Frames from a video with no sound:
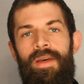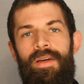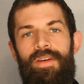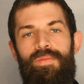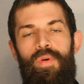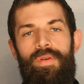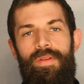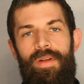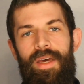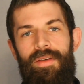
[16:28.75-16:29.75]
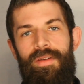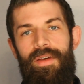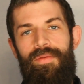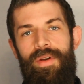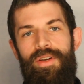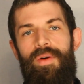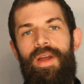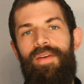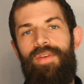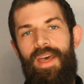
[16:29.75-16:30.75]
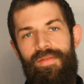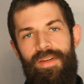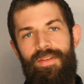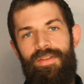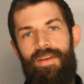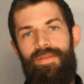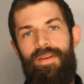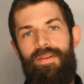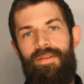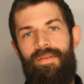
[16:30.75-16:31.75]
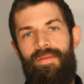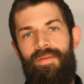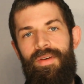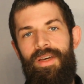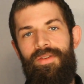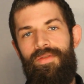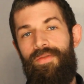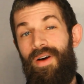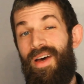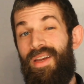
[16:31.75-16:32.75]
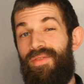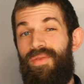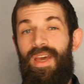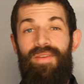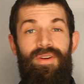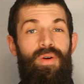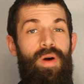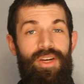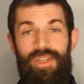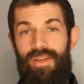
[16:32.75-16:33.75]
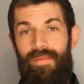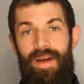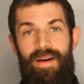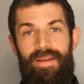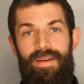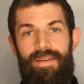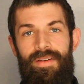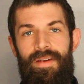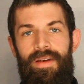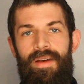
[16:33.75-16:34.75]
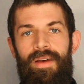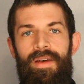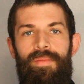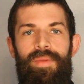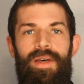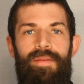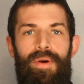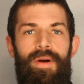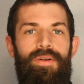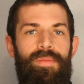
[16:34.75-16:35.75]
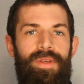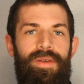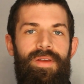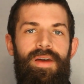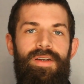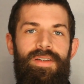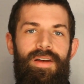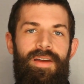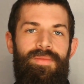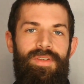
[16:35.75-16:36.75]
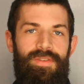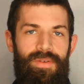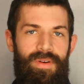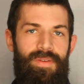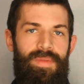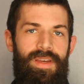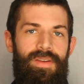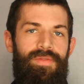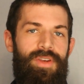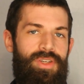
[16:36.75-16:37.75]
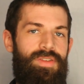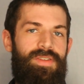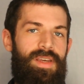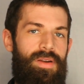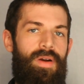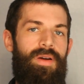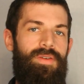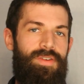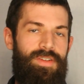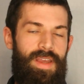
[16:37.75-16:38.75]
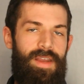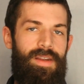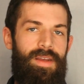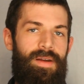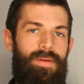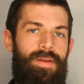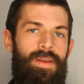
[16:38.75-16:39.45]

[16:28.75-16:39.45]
Because more than likely, if we don't have evidence of it, it's fine if we have a question about it, but probably a lot of times it's going to be a deficiency in our understanding.